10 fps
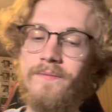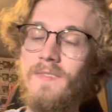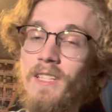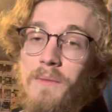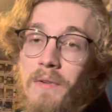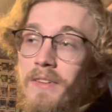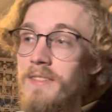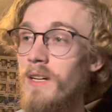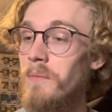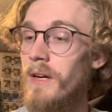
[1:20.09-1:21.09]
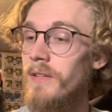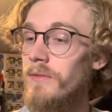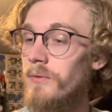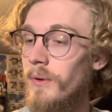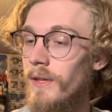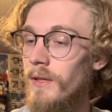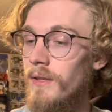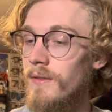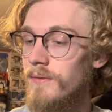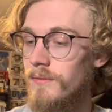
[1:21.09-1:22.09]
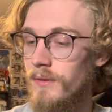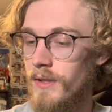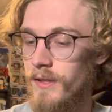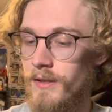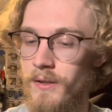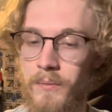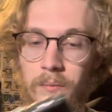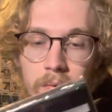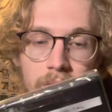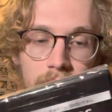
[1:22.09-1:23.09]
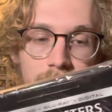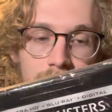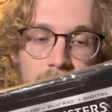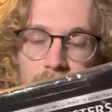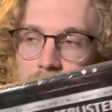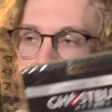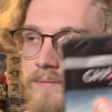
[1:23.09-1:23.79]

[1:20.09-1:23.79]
This is my first time buying a 4K movie, I think.